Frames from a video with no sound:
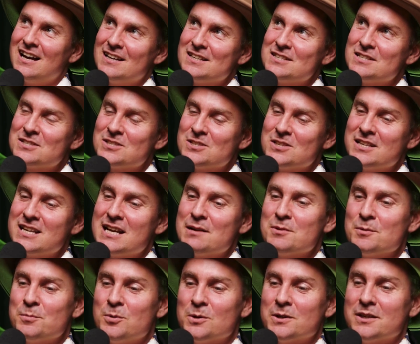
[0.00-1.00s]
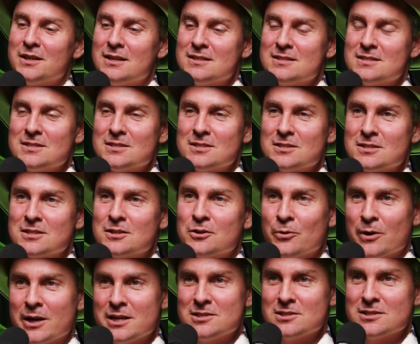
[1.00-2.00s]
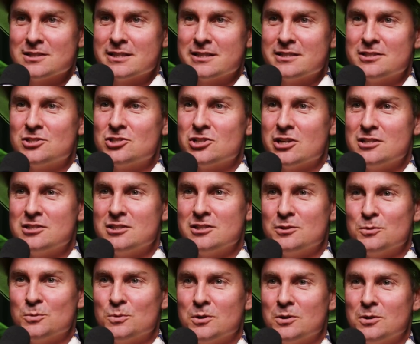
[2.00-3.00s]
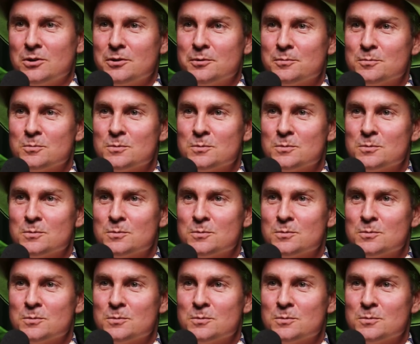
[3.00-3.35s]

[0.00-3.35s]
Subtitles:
So the name of the podcast is Courageous Leaders Changing the World.